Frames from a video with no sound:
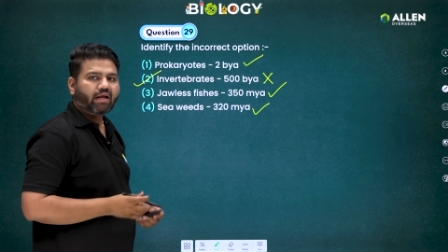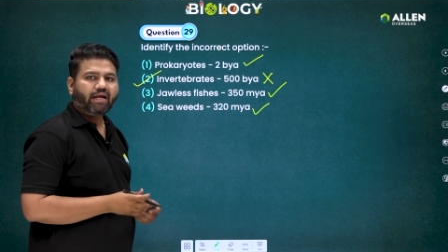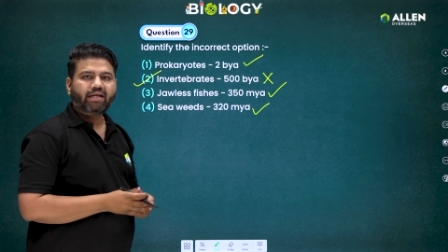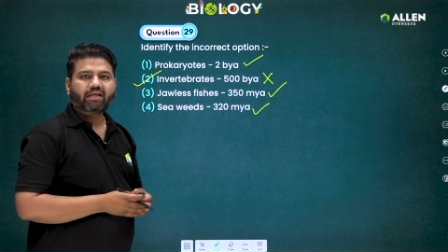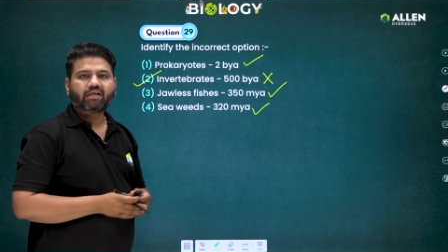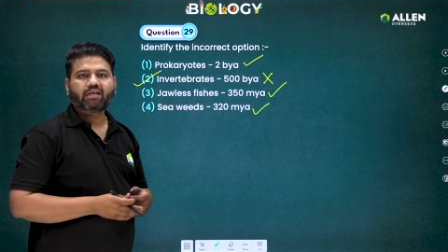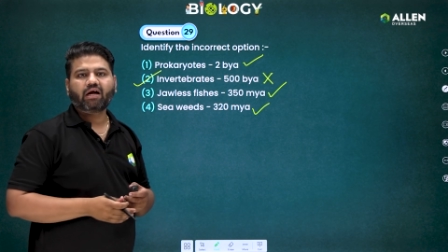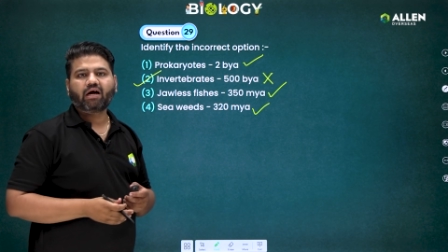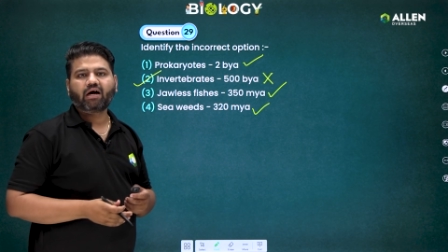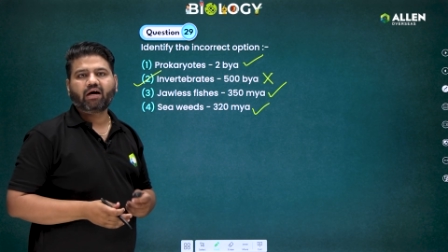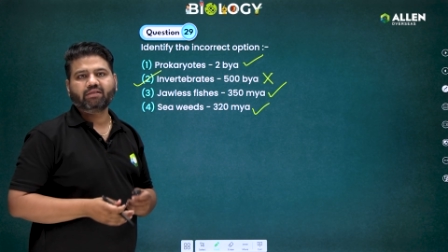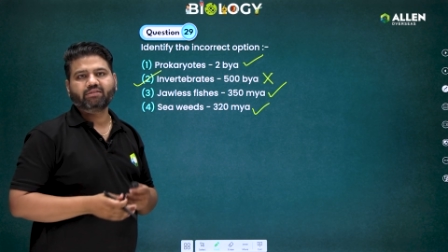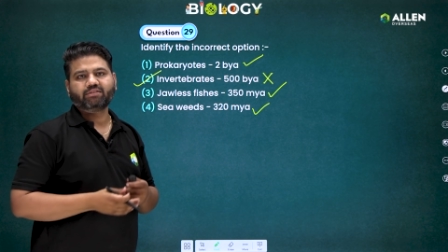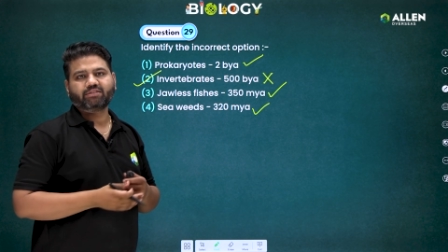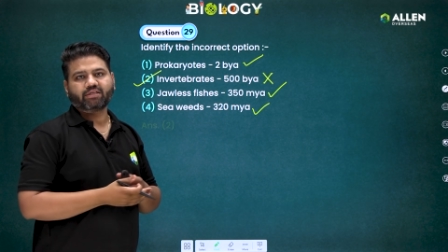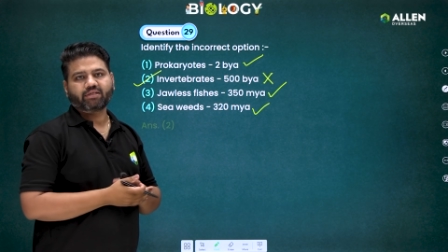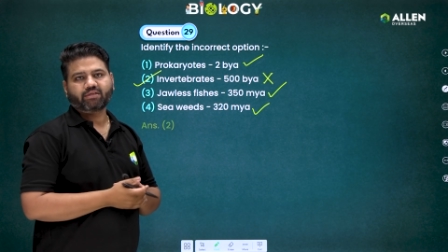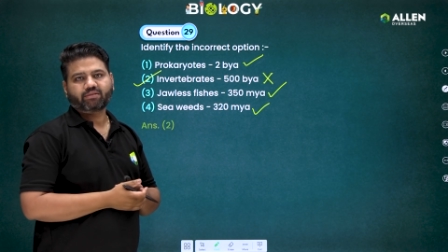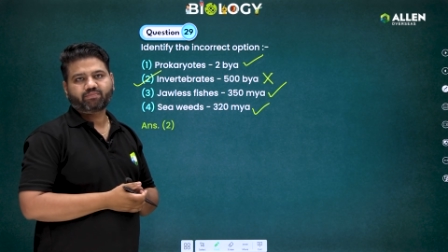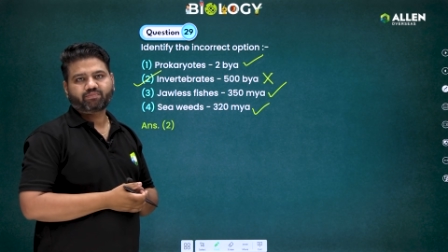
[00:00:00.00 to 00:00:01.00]
right
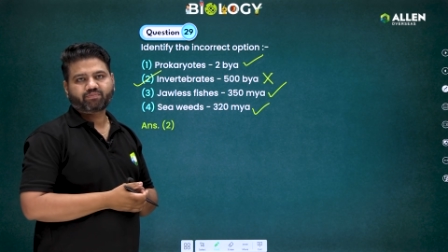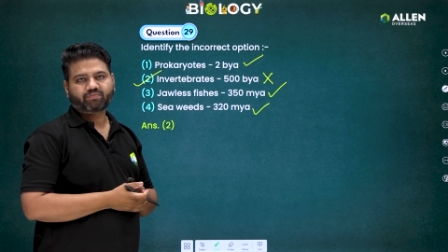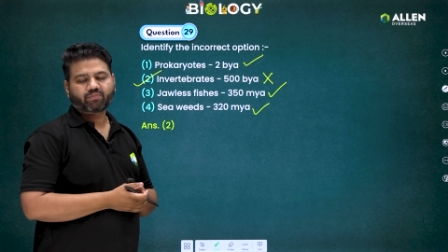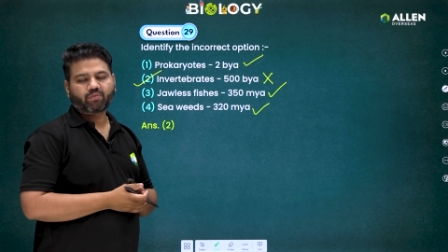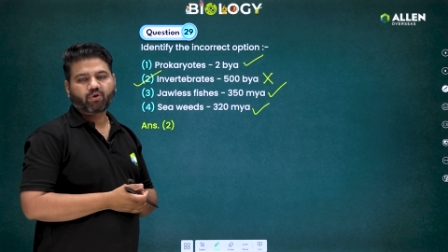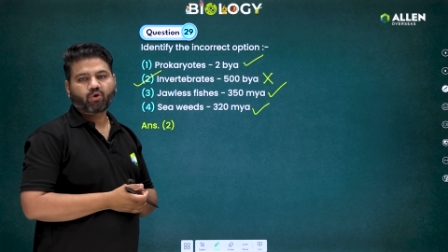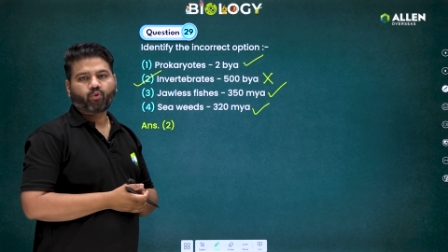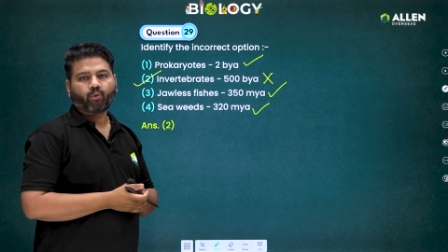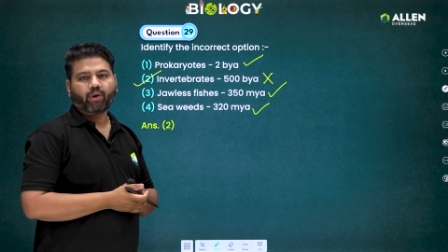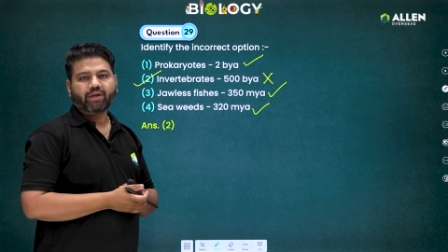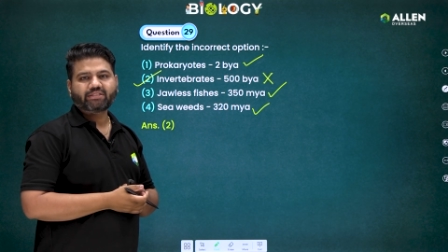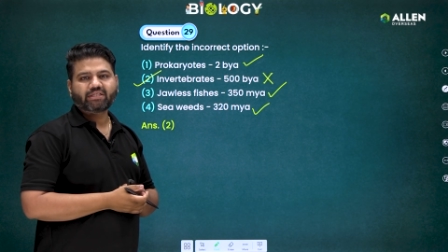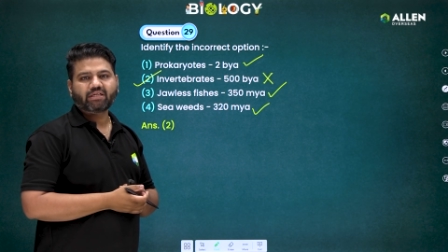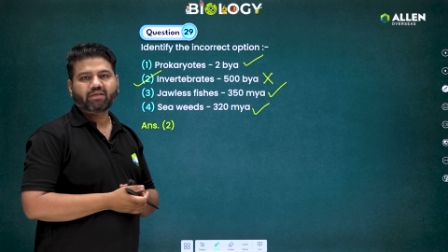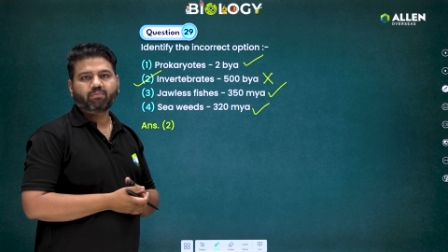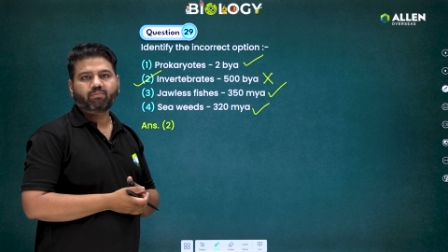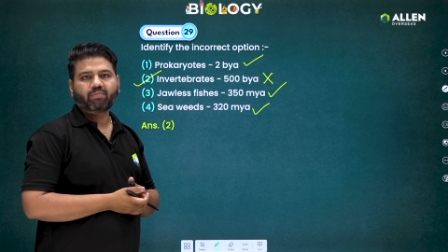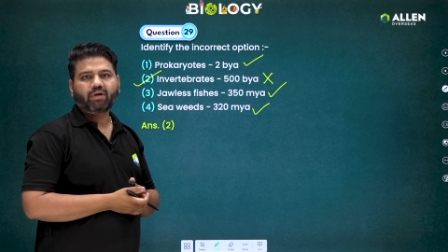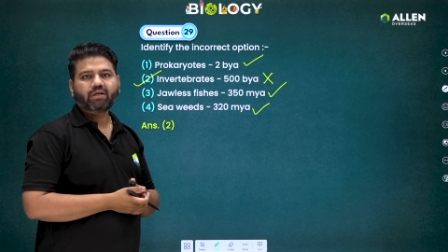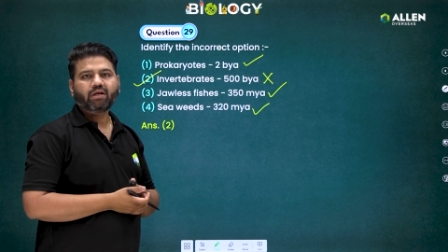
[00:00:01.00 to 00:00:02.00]
answer. Question
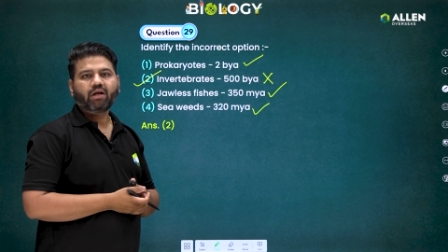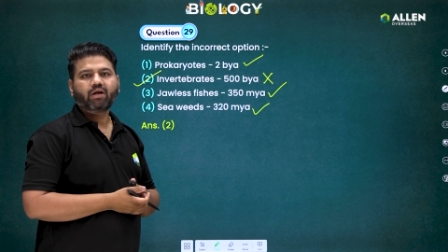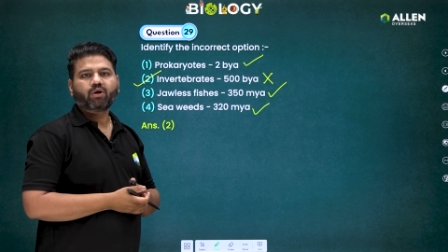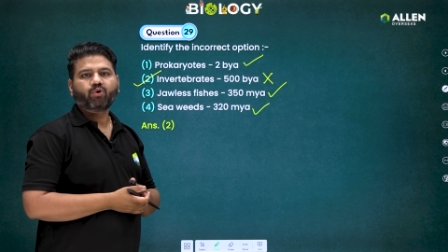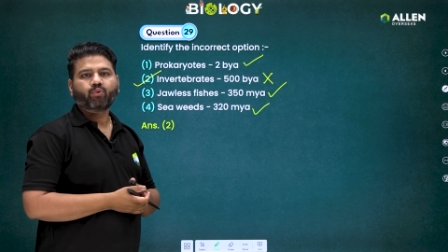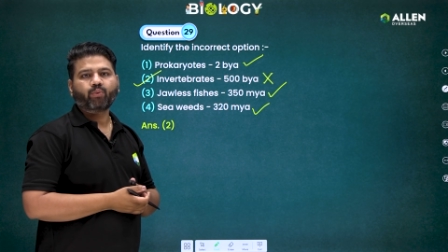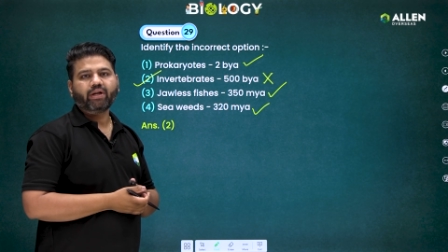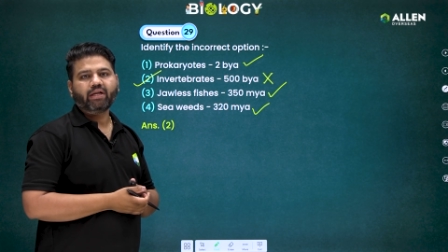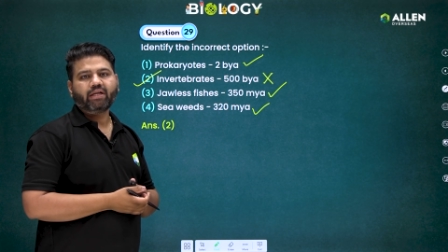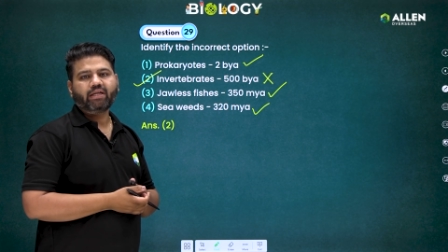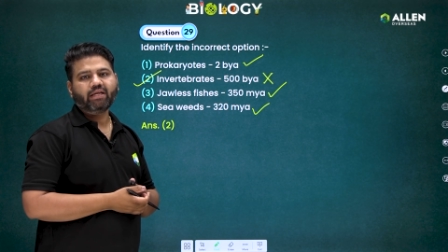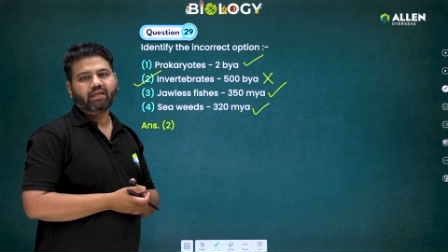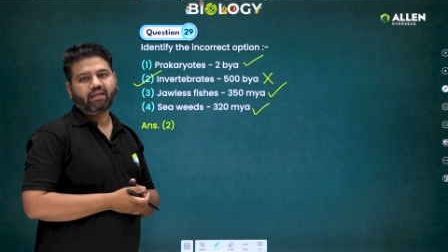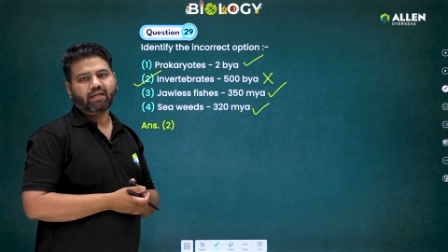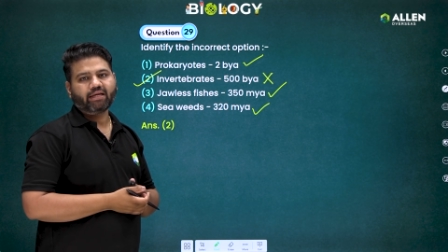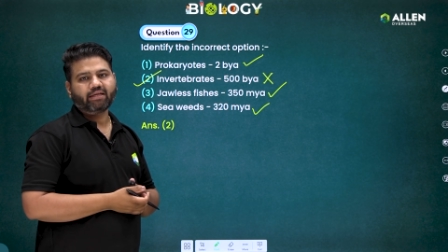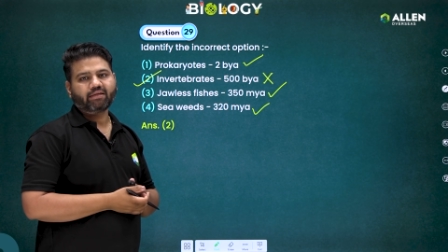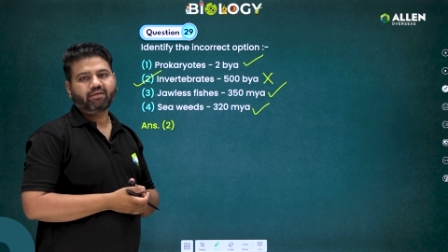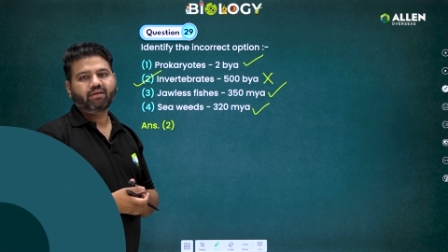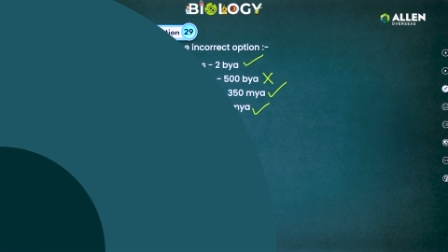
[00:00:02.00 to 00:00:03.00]
number
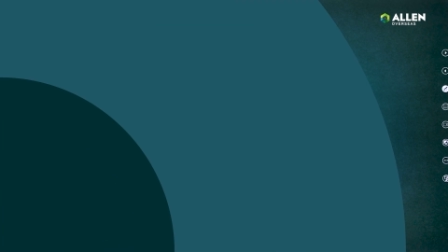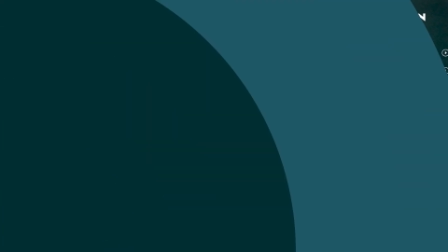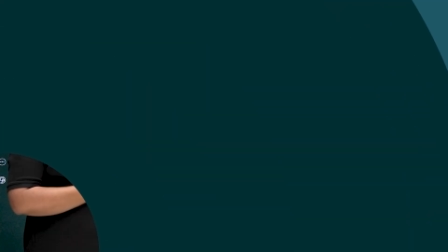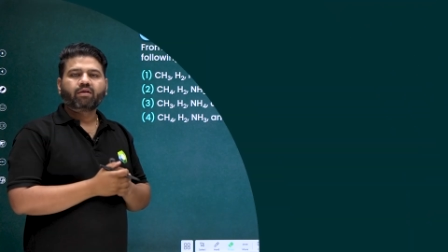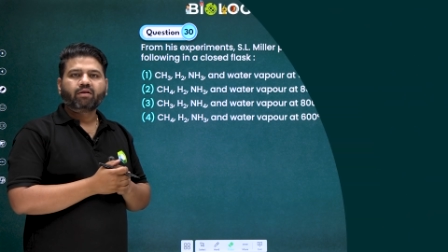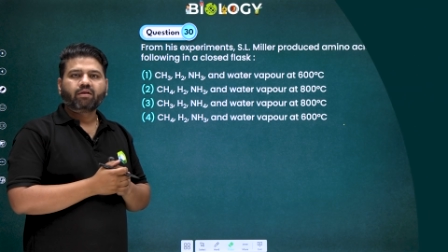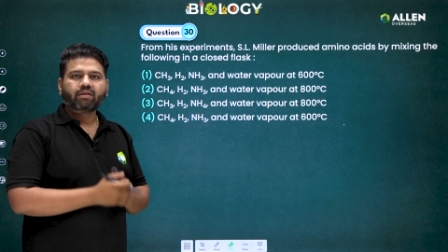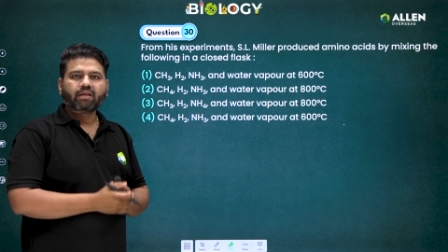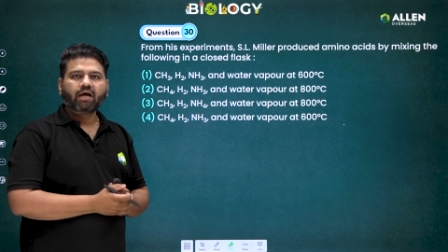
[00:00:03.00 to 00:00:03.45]
29.